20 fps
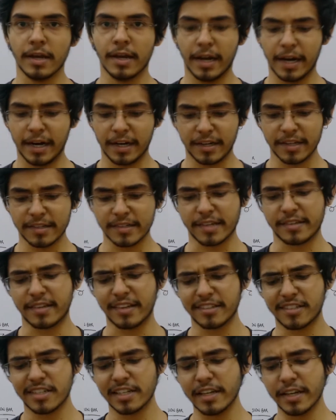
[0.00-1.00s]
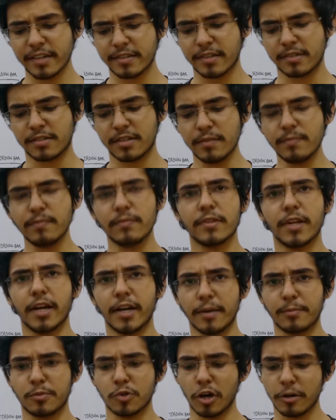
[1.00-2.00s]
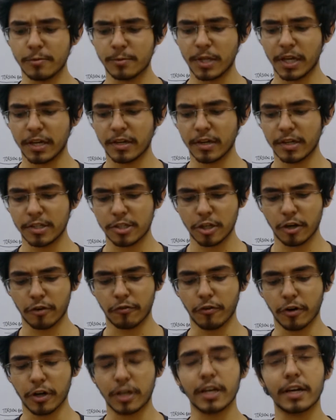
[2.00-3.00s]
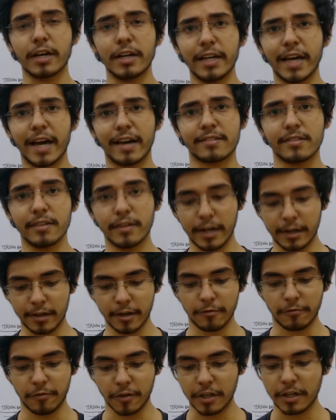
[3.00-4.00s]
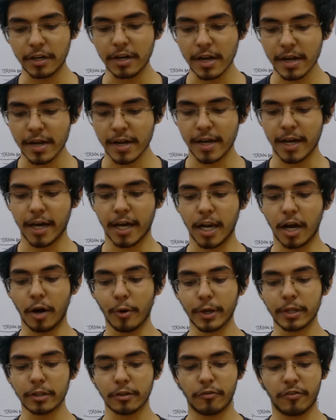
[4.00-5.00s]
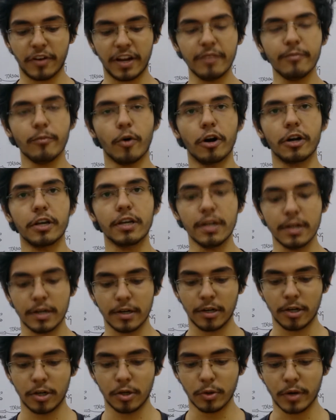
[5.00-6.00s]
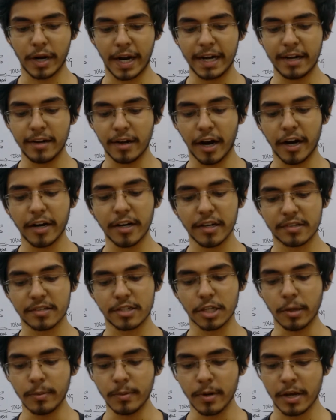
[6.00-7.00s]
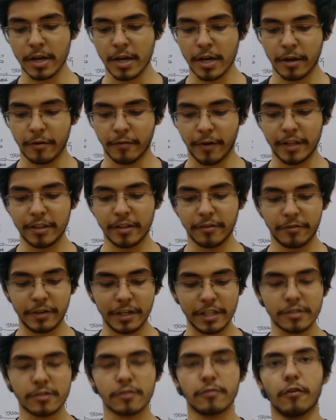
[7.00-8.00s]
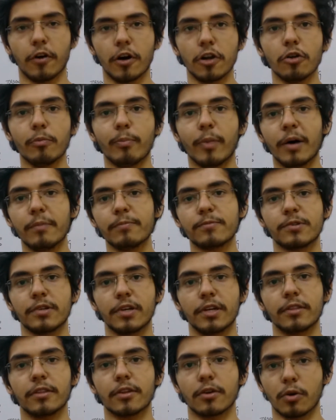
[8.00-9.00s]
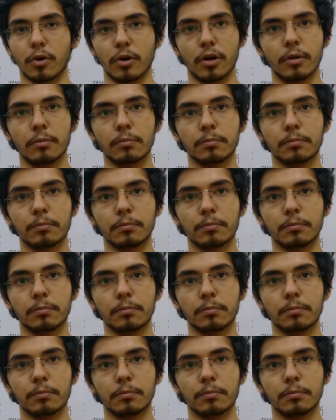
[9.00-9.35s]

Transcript: It is essentially a system that absorbs the energy of vertically accelerated wheel, allowing the frame body to ride undisturbed while the wheels follow bumps in the road.